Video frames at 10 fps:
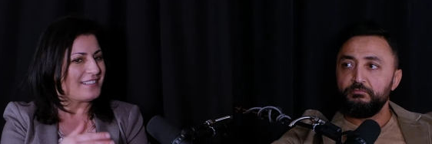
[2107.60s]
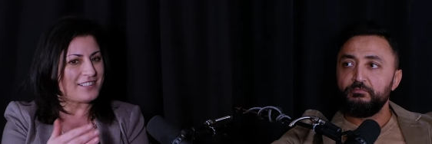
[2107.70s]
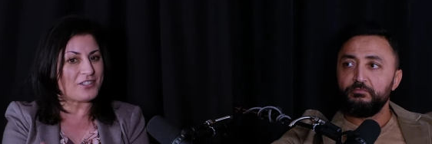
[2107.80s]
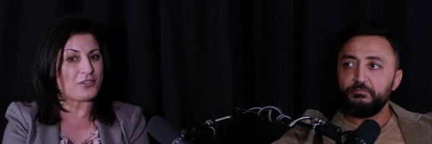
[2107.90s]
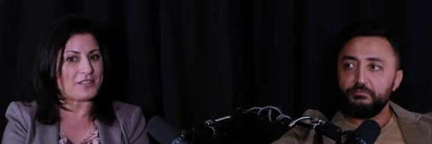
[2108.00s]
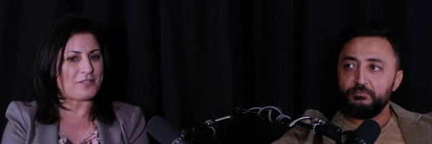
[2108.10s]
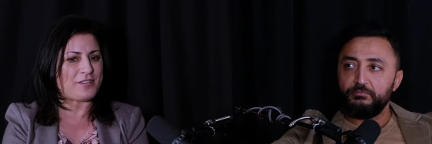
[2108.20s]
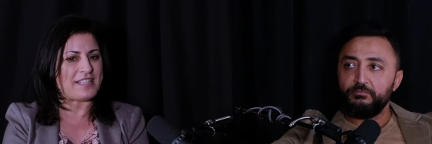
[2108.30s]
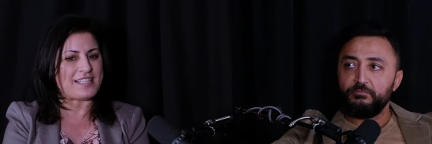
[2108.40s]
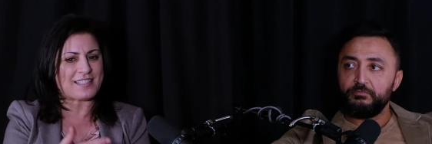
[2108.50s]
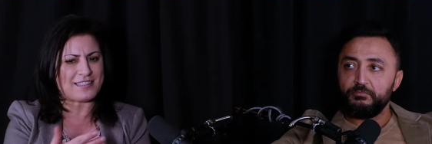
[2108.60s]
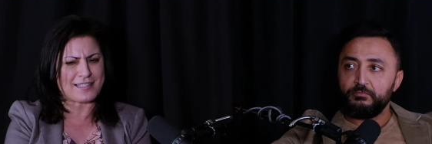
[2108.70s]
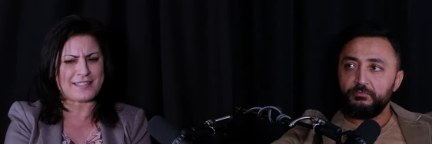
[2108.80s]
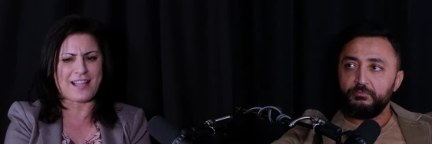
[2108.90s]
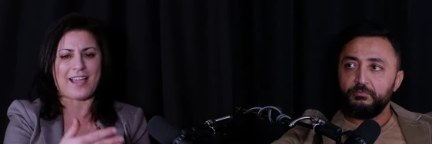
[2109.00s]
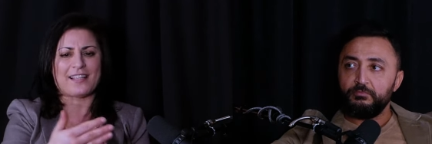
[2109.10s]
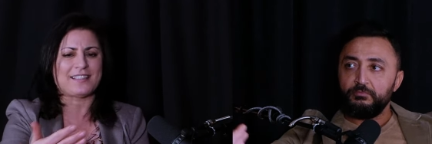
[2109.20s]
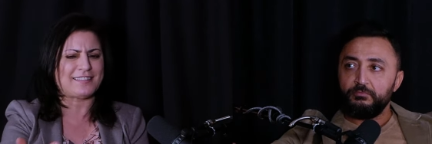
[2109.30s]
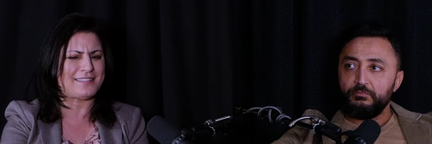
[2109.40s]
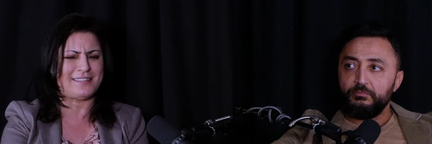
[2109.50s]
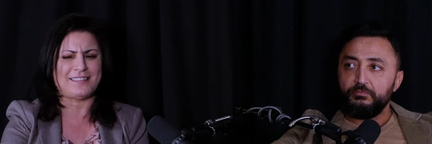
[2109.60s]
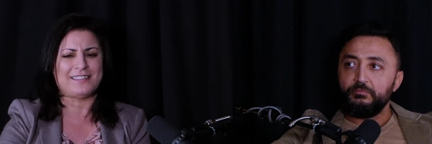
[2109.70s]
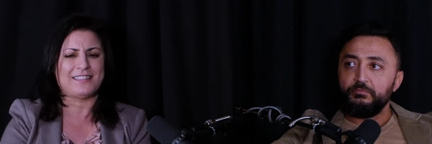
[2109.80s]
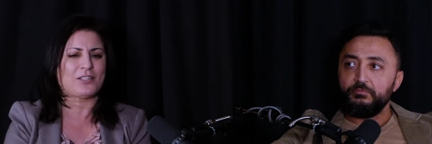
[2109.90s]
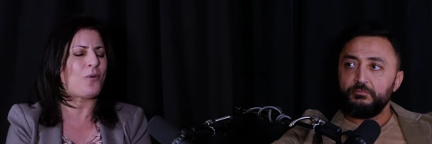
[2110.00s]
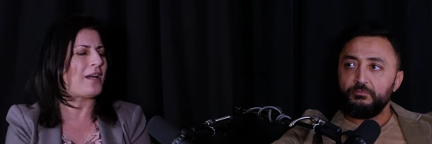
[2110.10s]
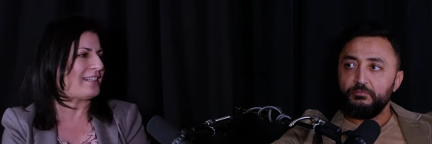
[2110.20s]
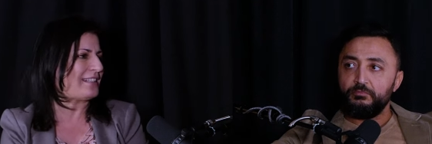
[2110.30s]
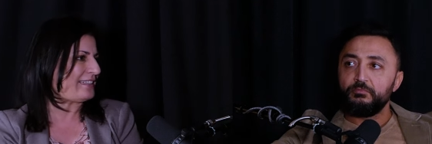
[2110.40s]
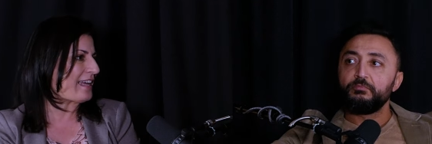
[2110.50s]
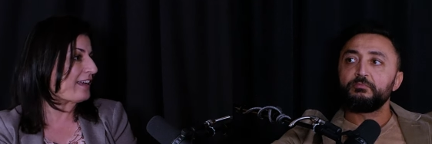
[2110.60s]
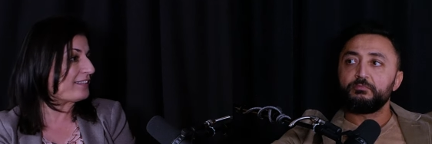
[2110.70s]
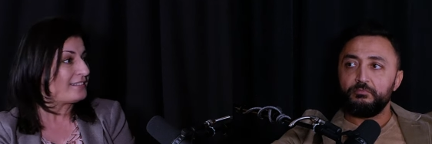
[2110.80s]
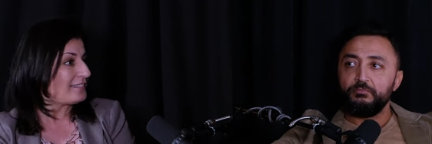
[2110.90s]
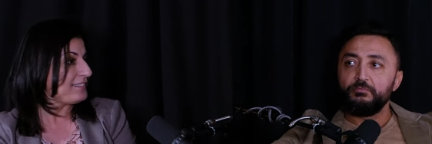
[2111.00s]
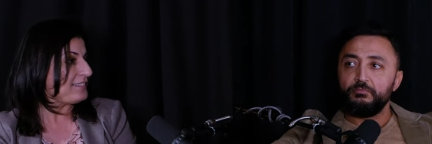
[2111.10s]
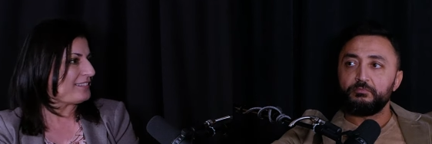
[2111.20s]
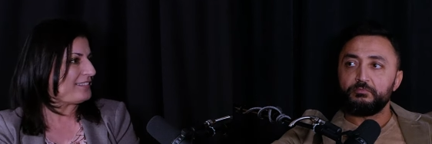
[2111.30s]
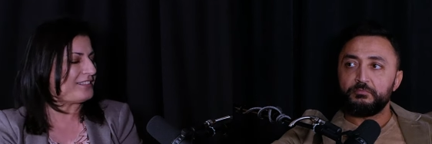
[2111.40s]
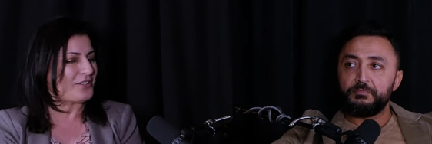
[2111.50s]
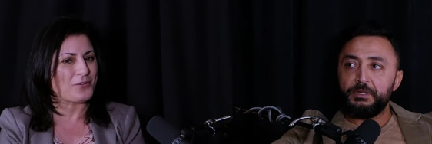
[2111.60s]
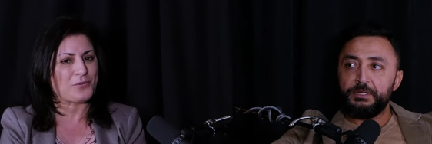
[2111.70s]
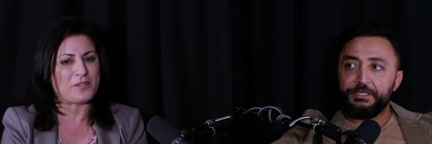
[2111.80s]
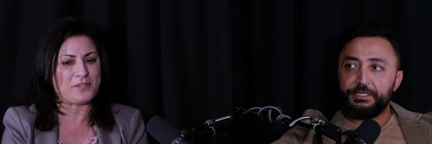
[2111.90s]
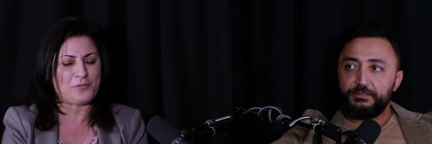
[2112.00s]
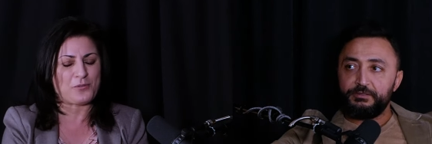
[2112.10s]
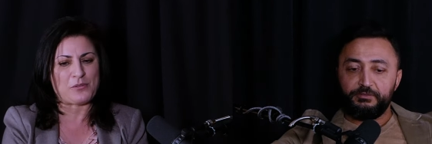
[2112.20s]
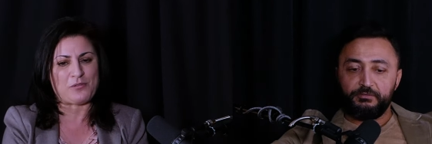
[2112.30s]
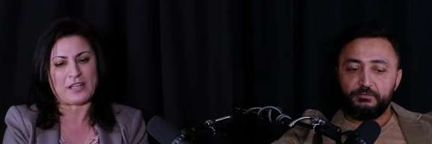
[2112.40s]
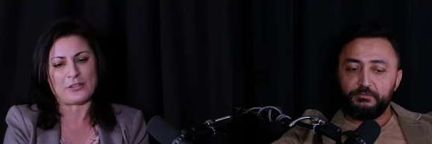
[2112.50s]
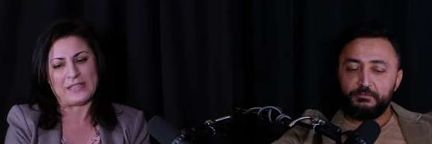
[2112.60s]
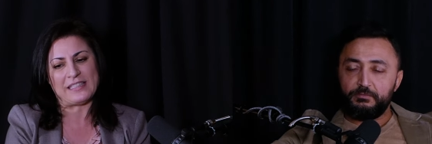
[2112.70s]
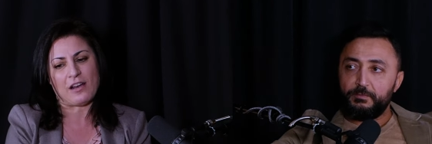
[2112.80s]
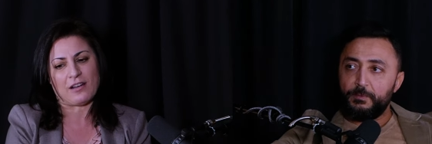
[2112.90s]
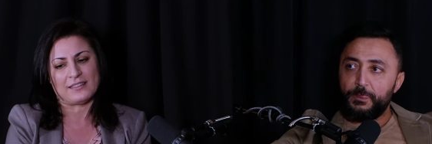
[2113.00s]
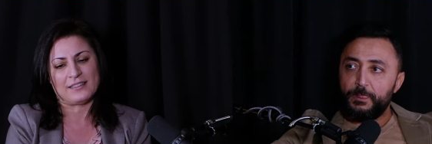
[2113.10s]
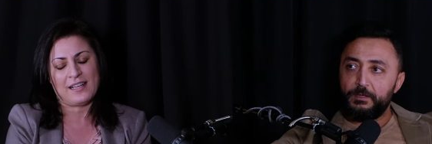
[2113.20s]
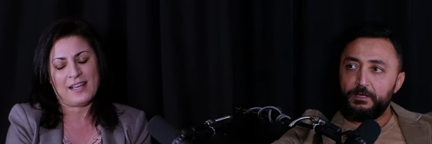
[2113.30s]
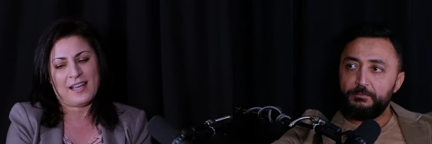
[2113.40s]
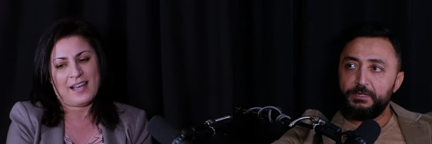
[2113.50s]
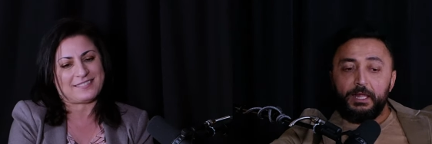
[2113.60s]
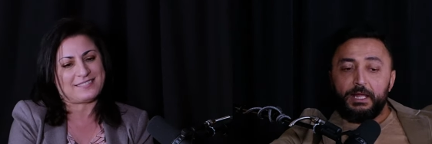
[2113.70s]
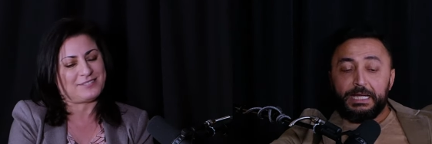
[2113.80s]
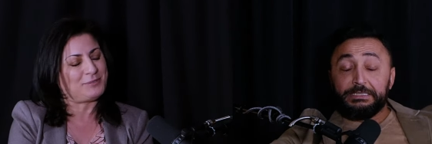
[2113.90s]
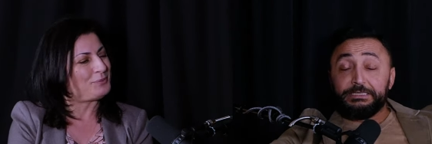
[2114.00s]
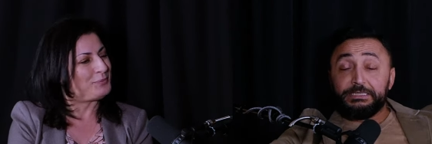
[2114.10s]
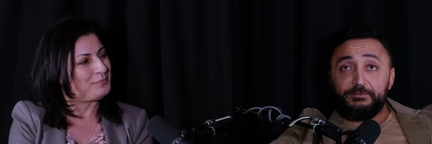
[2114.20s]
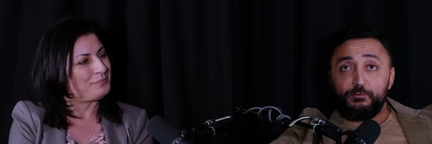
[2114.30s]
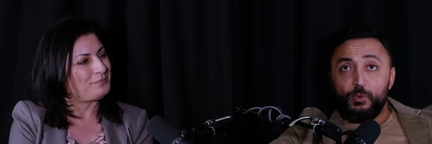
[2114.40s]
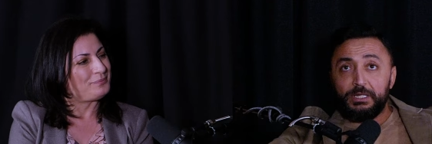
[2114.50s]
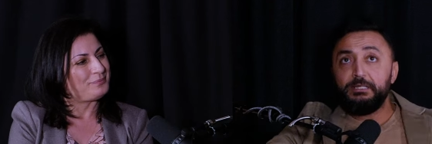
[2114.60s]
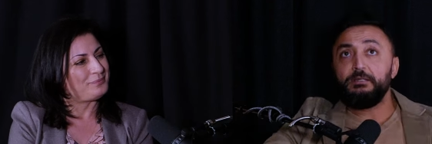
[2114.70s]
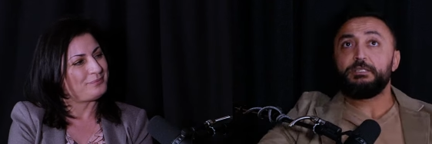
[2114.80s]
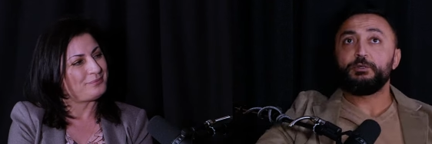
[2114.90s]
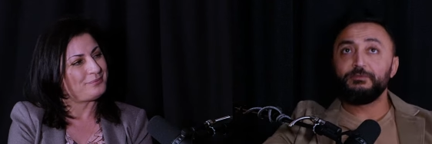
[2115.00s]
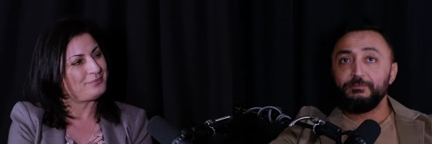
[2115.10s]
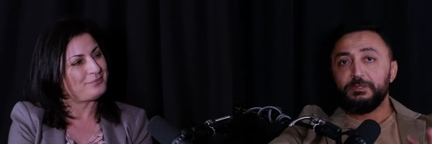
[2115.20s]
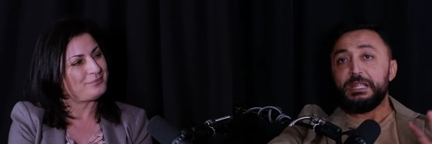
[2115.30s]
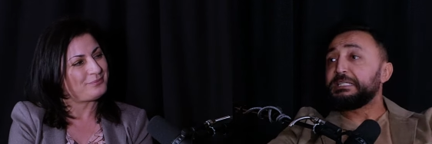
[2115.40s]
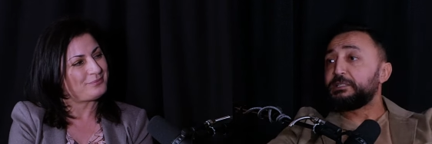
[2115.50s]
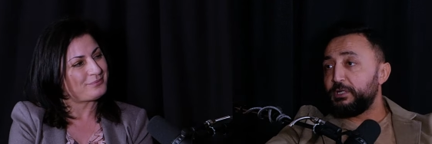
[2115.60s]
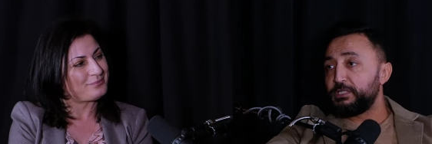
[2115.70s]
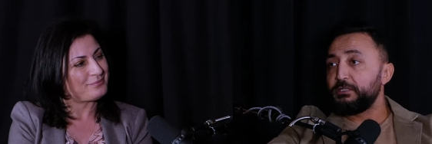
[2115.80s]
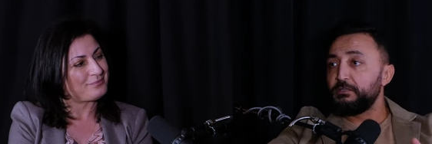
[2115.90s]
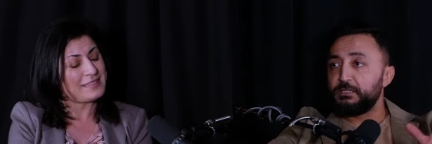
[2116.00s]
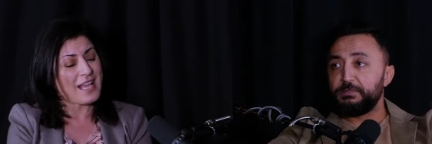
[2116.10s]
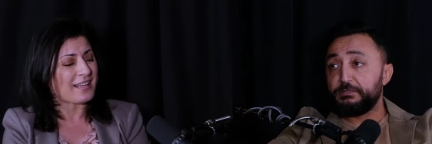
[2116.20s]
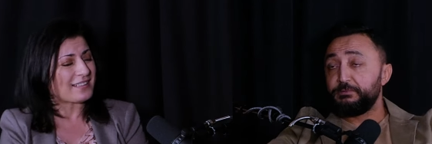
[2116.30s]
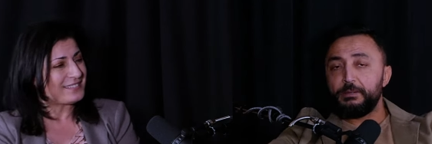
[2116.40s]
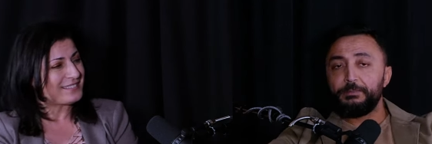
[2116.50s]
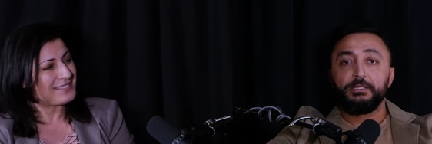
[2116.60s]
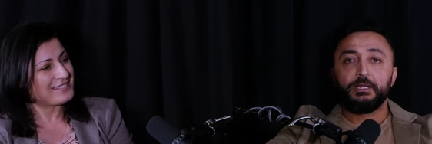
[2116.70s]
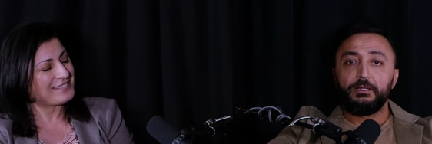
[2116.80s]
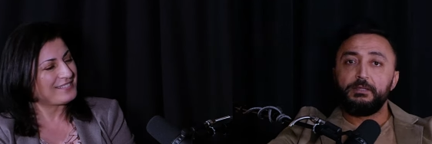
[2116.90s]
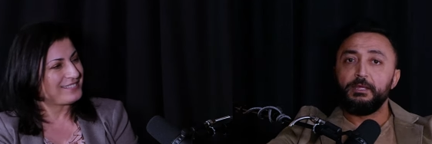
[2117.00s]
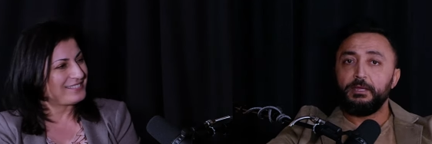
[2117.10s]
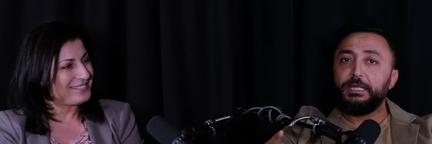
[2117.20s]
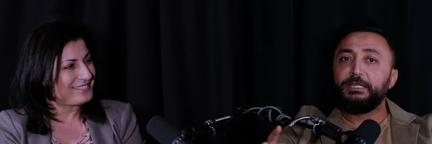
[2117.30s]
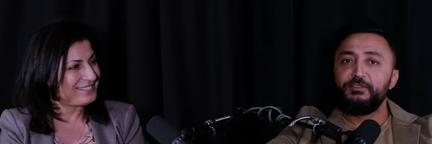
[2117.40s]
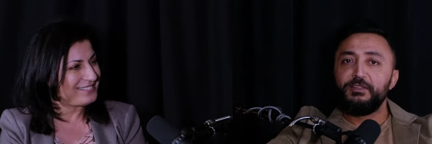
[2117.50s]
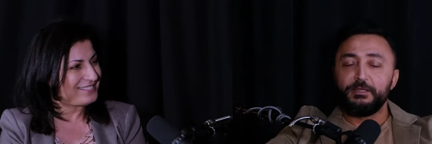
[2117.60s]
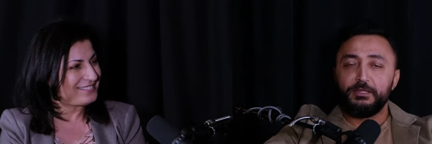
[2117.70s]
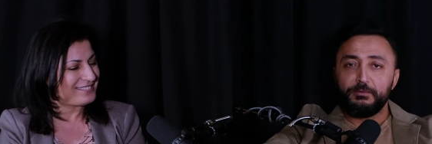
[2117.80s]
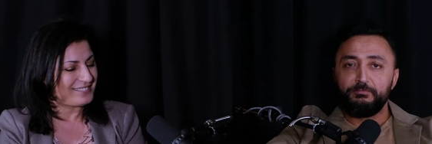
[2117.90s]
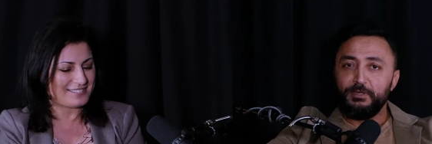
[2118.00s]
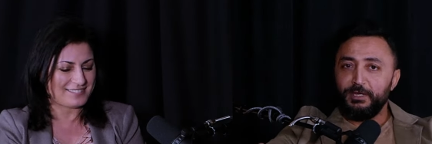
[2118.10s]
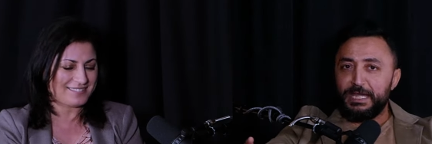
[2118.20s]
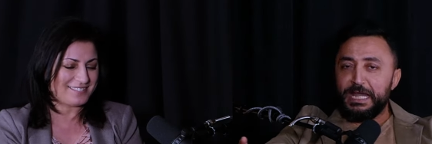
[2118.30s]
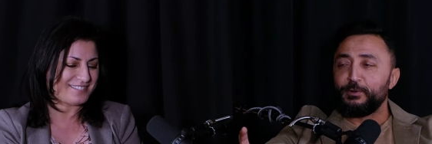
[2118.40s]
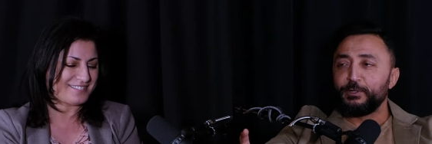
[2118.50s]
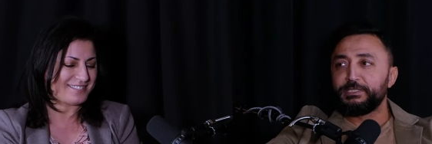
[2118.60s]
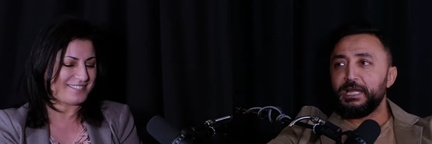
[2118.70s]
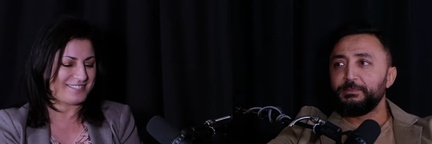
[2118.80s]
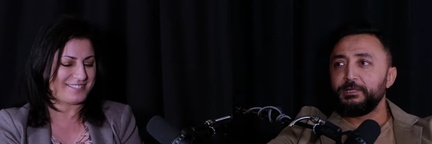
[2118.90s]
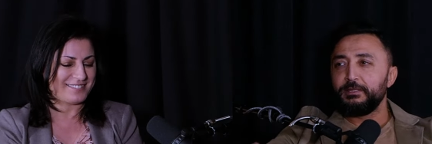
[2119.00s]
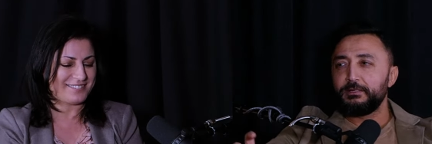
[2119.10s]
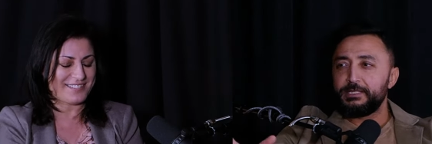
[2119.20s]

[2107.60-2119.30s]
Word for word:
Speaker 1: you know and the finish and the style and the the quality that you know we've we've agreed on
Speaker 2: amazing i mm. did have one sort of last question just yeah. because we're coming kind of the end of the, the our time together and it's